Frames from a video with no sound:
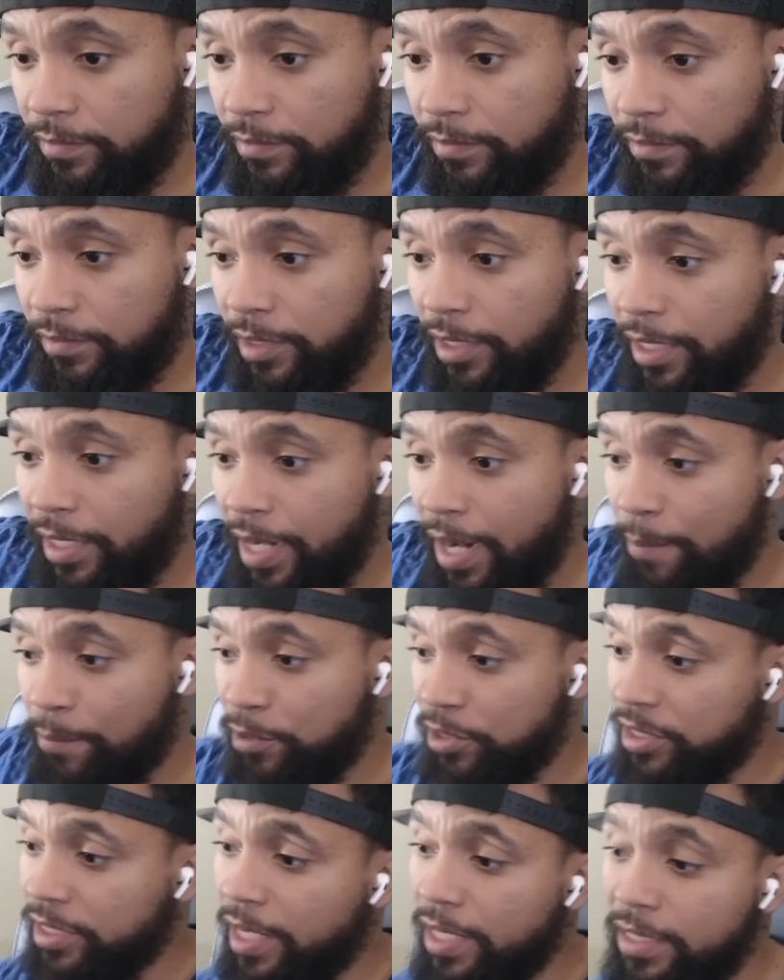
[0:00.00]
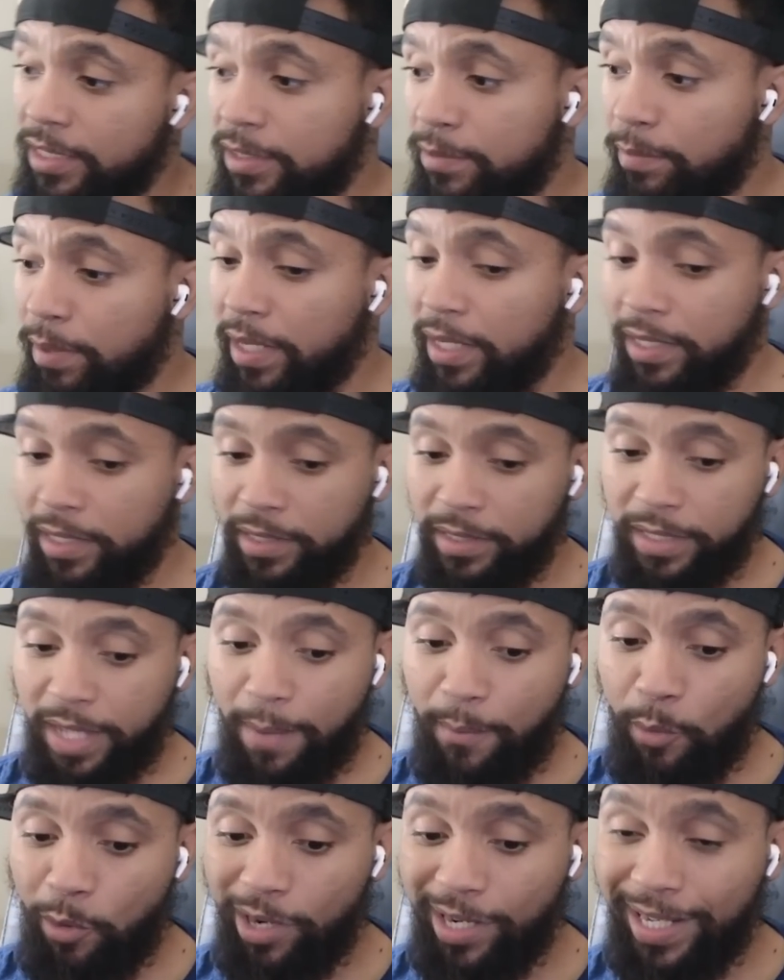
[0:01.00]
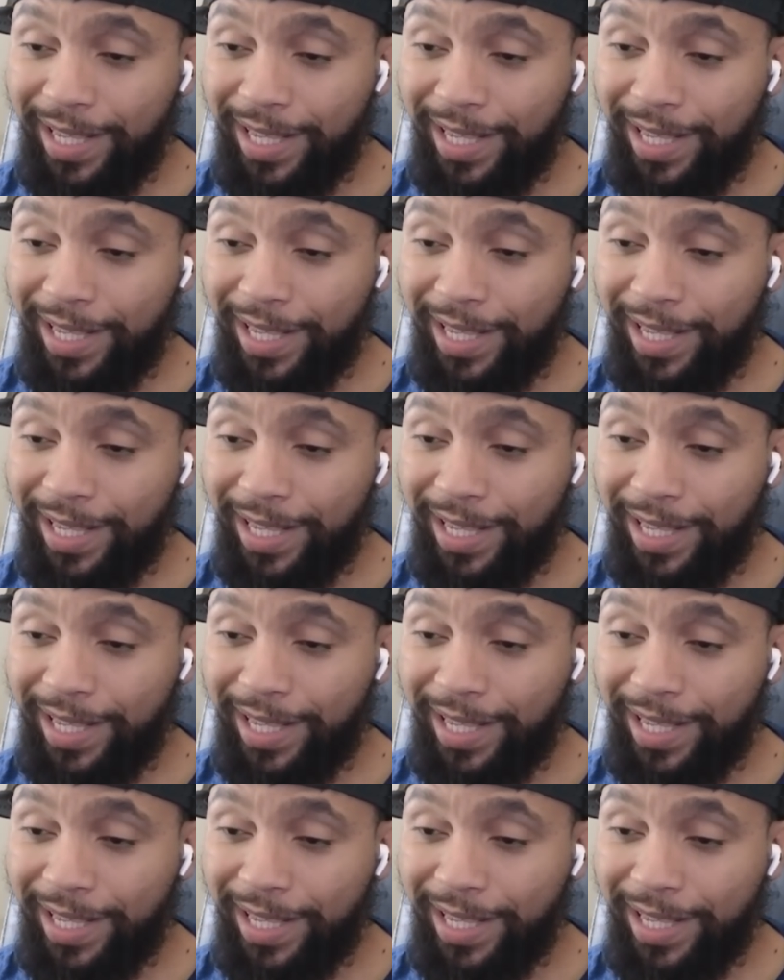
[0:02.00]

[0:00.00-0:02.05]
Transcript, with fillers: Look at that Mercedes Benz. That boy